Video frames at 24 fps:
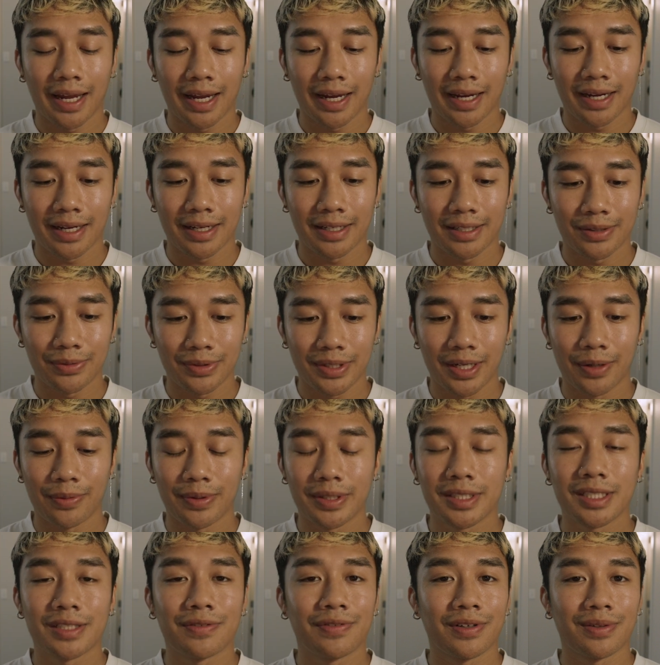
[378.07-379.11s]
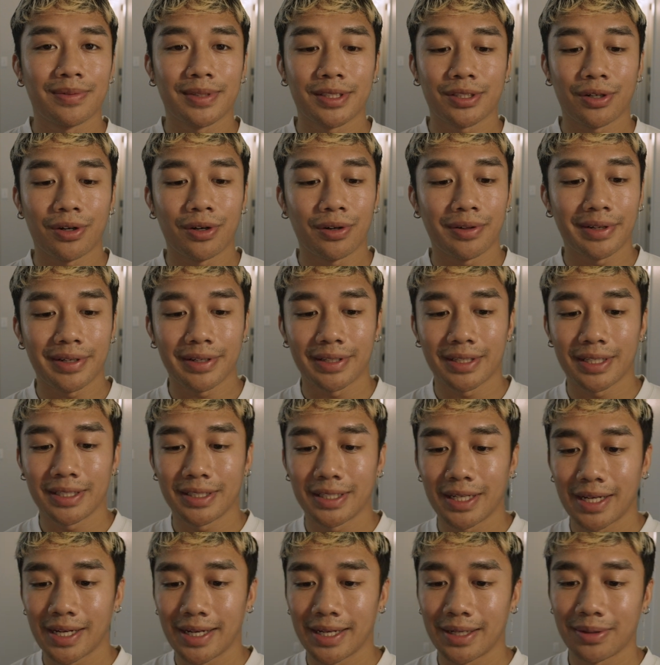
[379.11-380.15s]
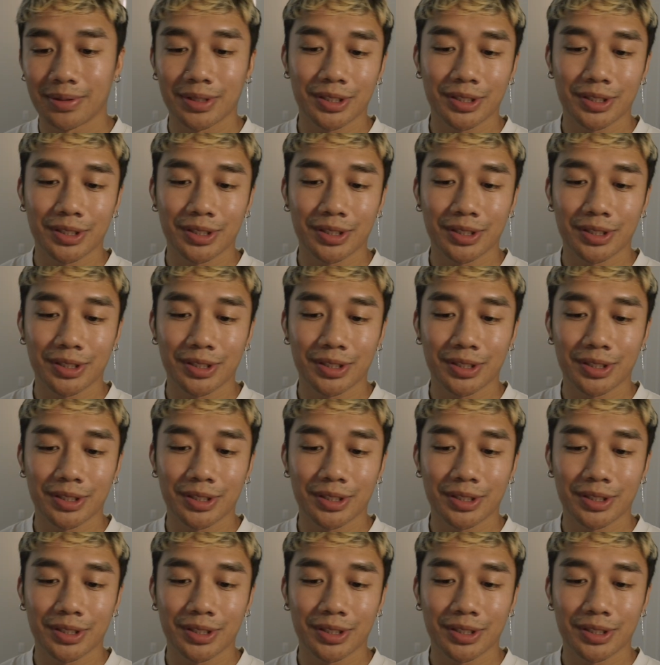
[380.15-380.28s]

and yeah, we just filmed this early in the day.